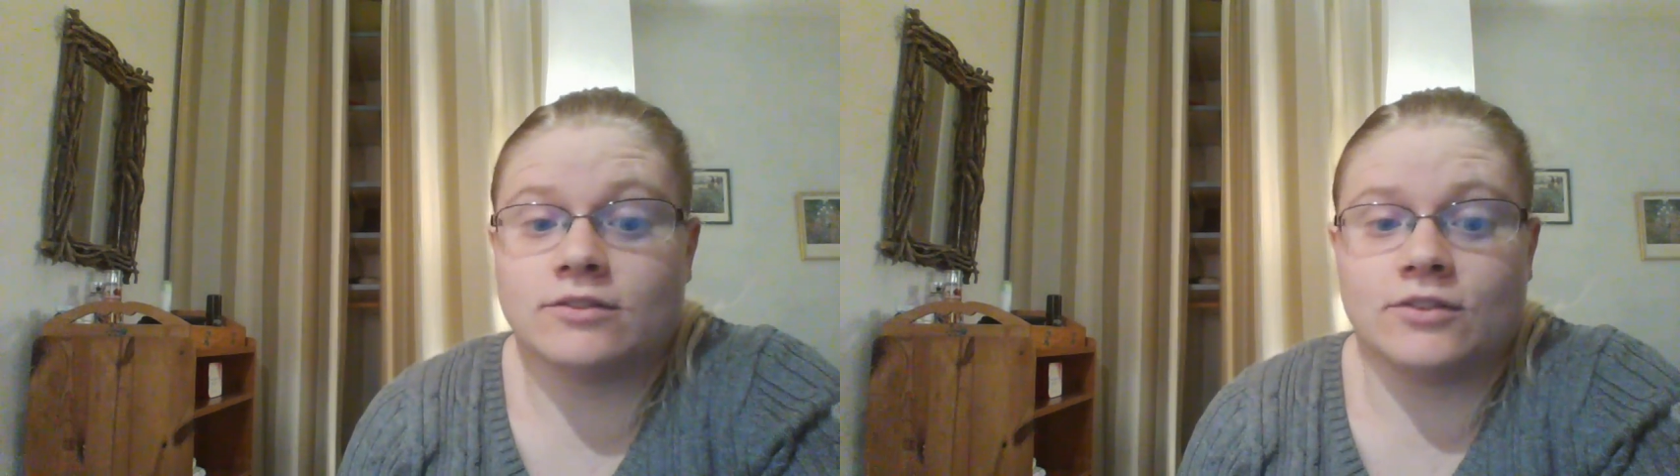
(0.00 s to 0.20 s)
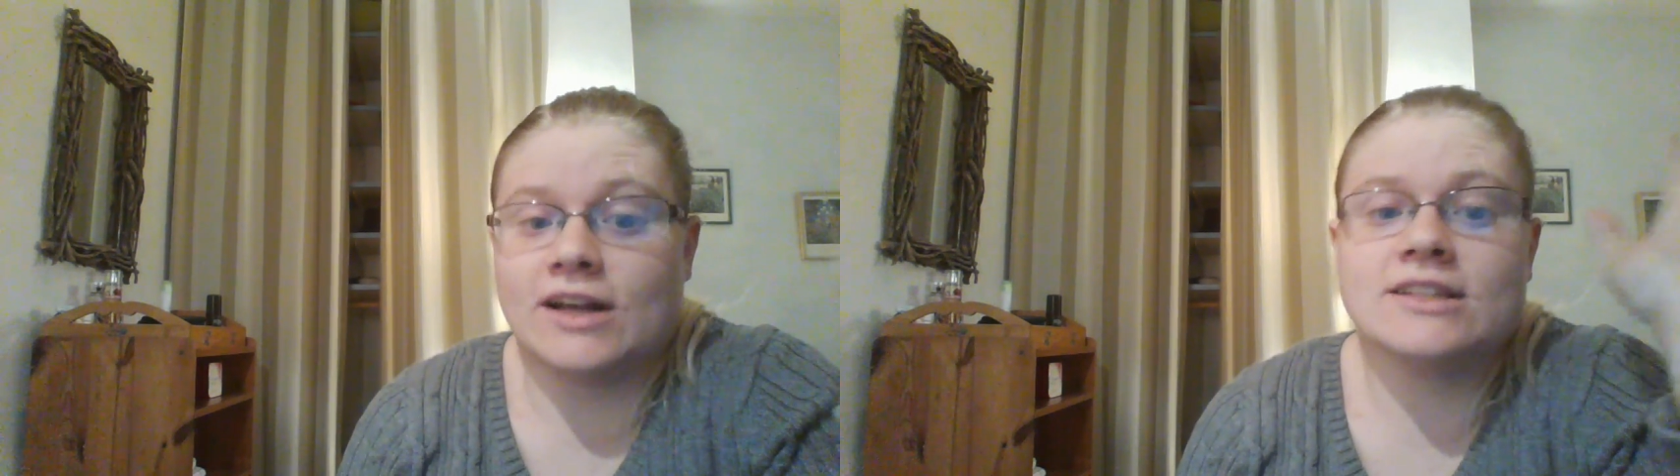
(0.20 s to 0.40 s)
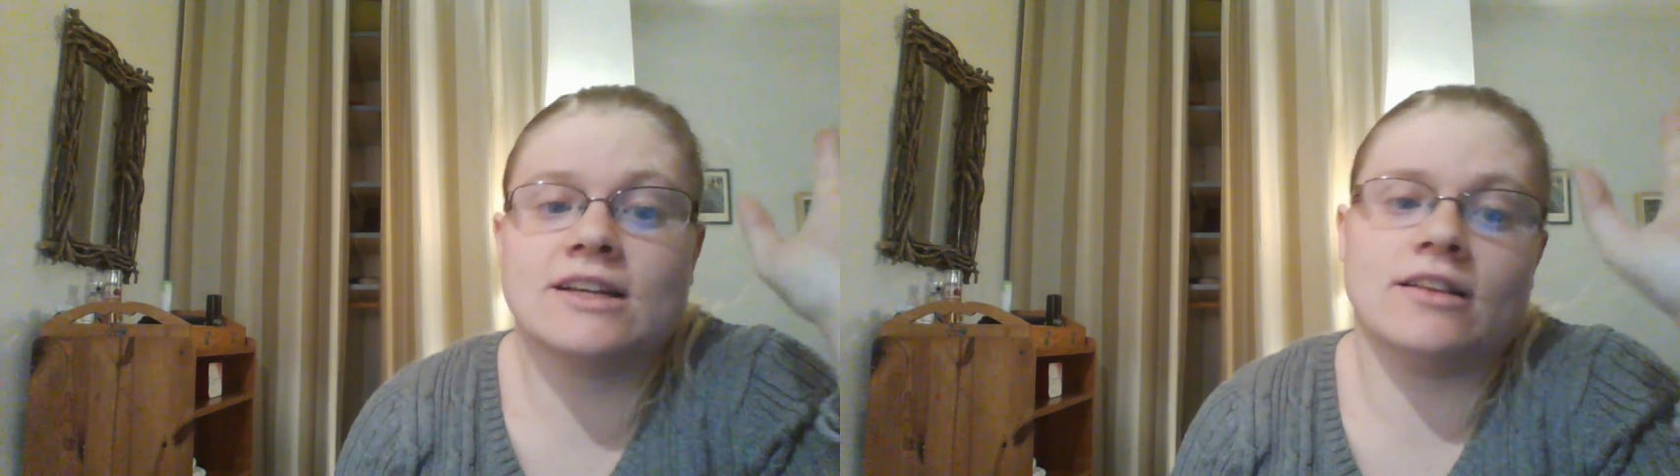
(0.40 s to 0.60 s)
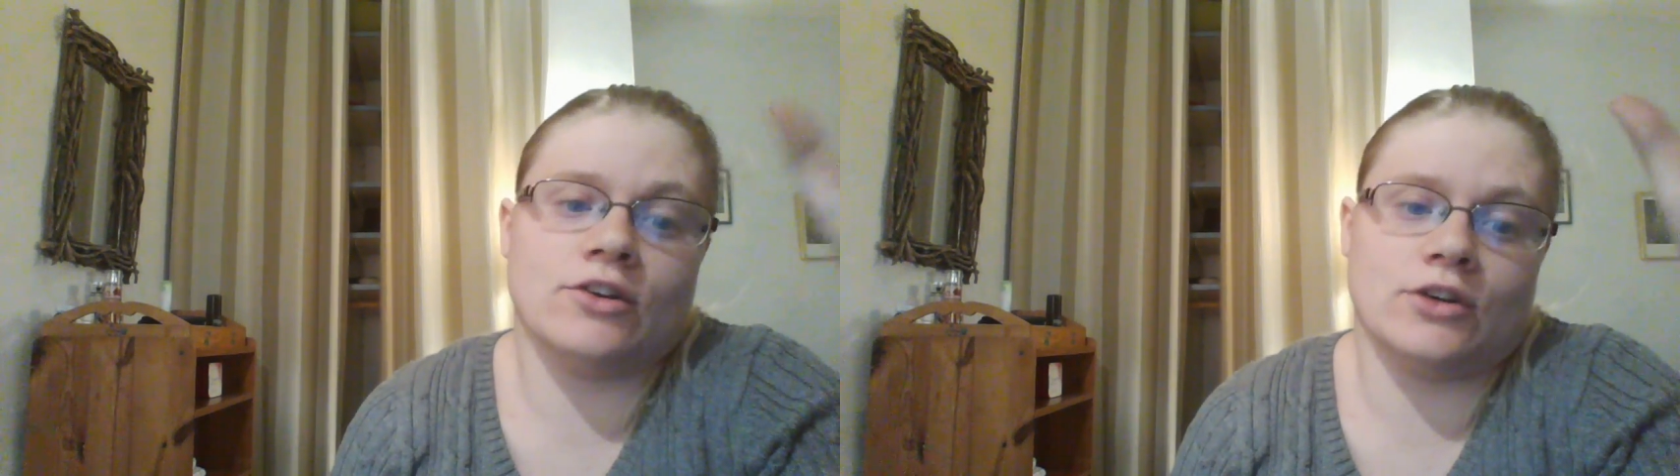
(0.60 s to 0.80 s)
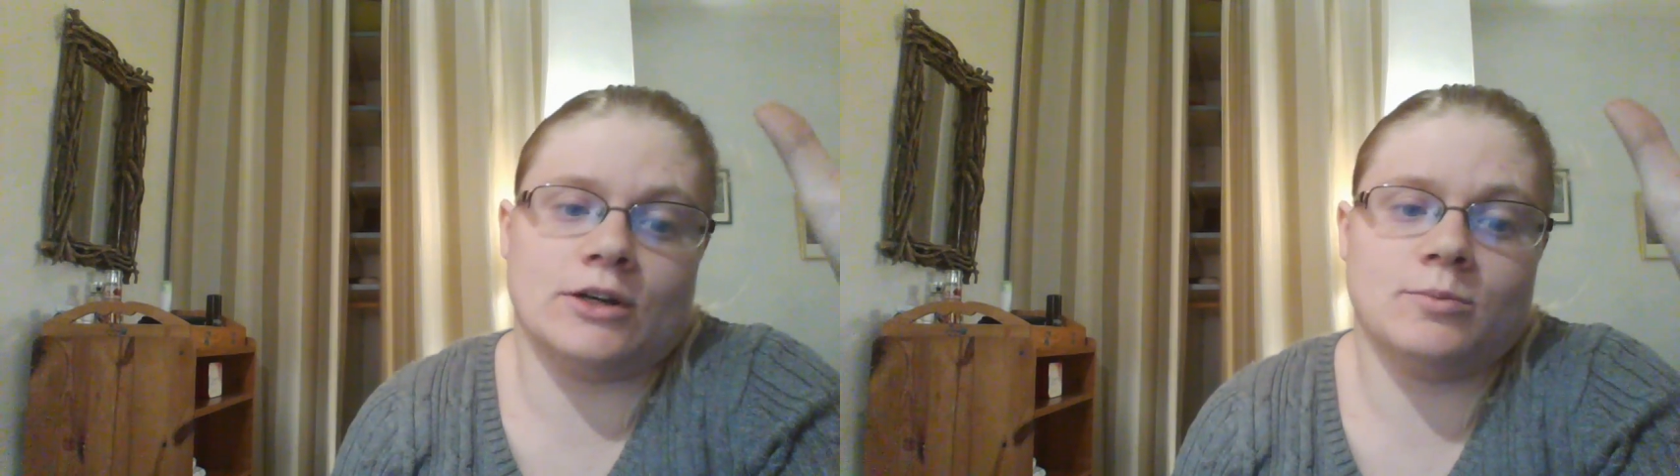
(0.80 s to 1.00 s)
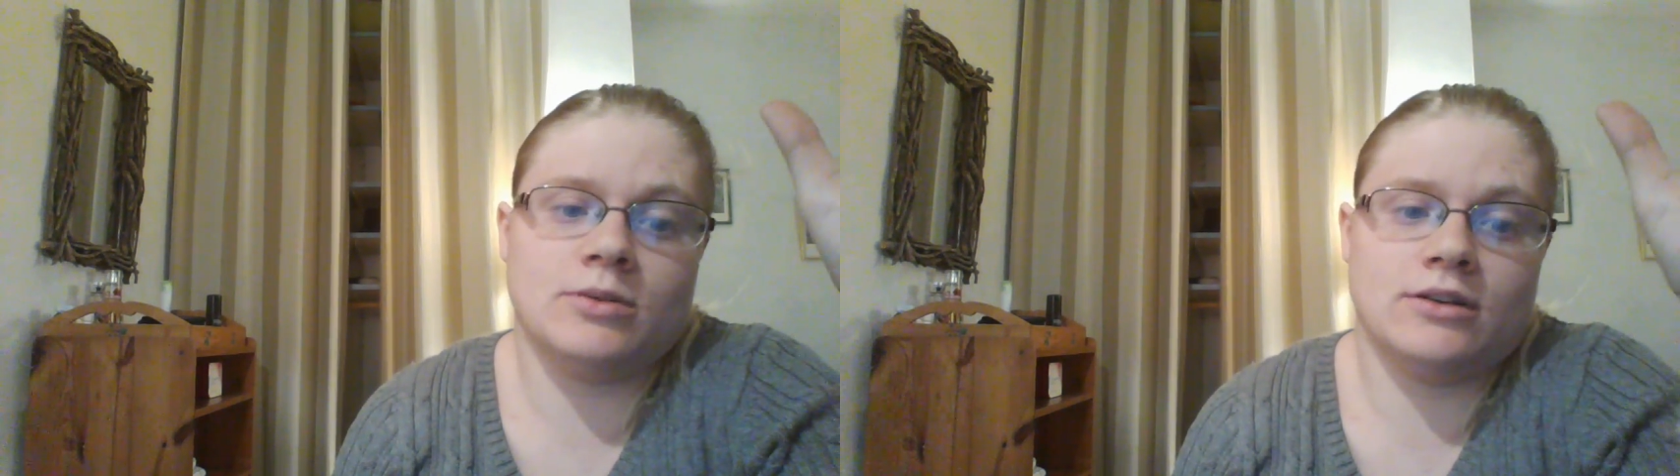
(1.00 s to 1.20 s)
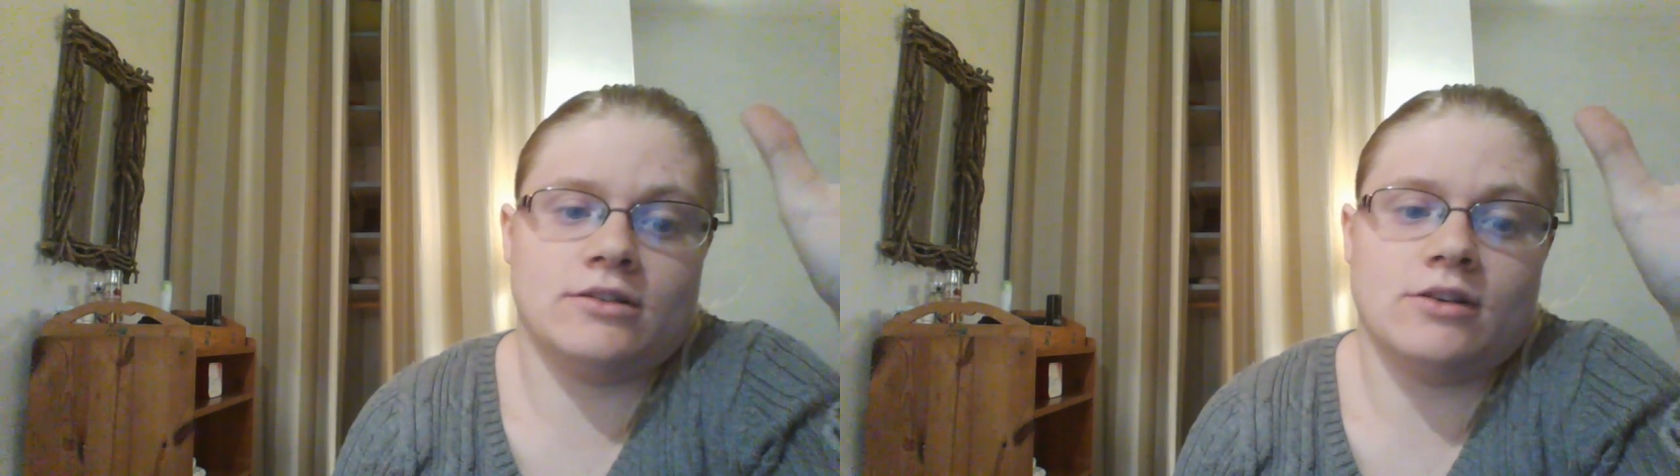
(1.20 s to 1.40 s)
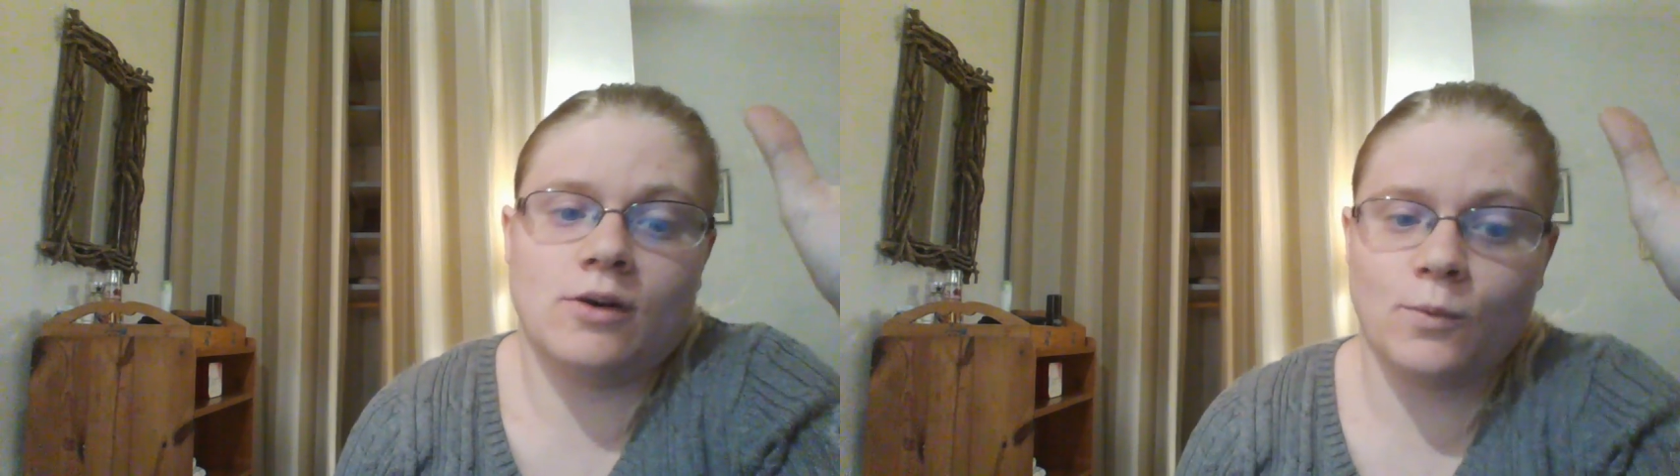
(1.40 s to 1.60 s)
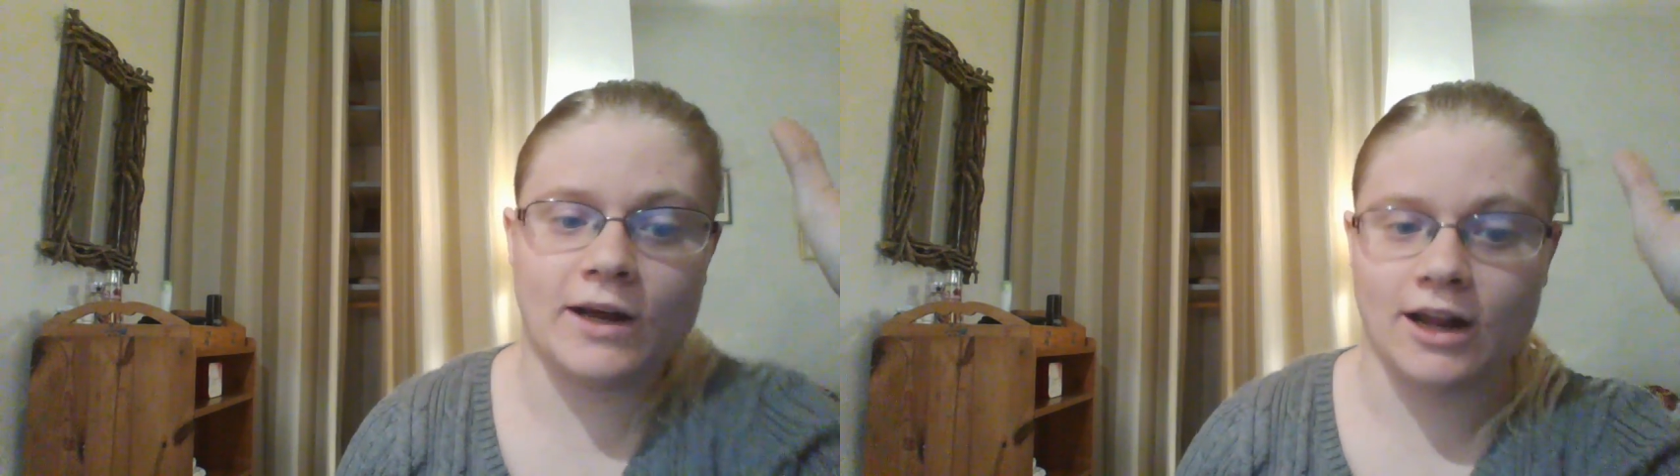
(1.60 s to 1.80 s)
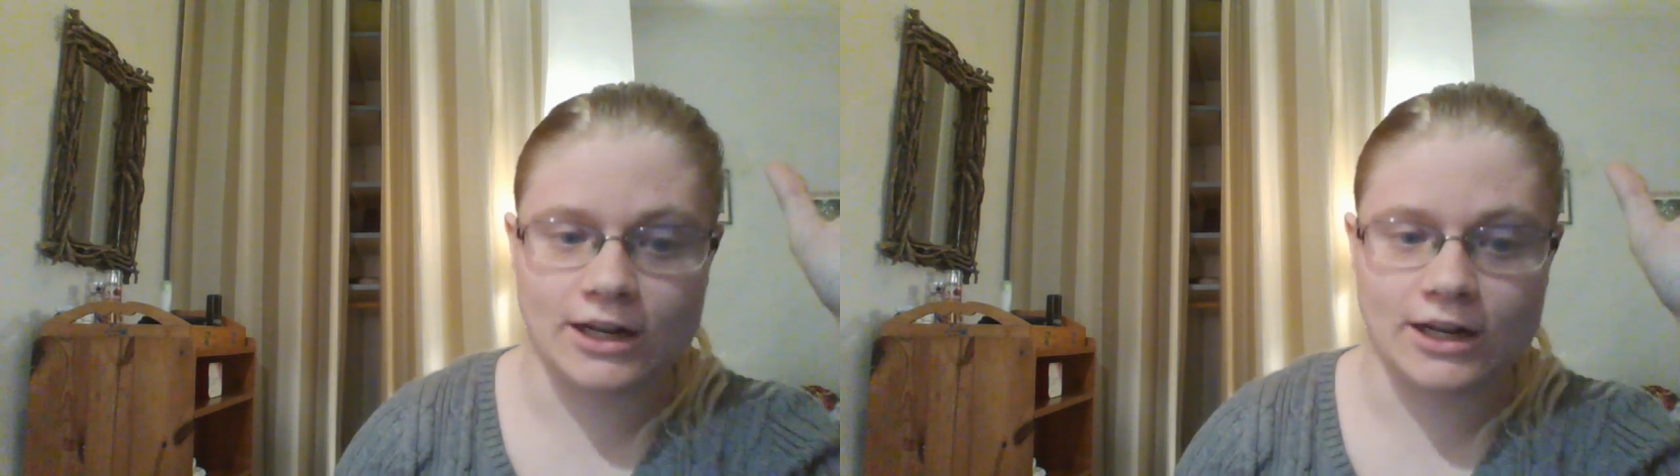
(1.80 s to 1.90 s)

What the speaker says: rest of the group went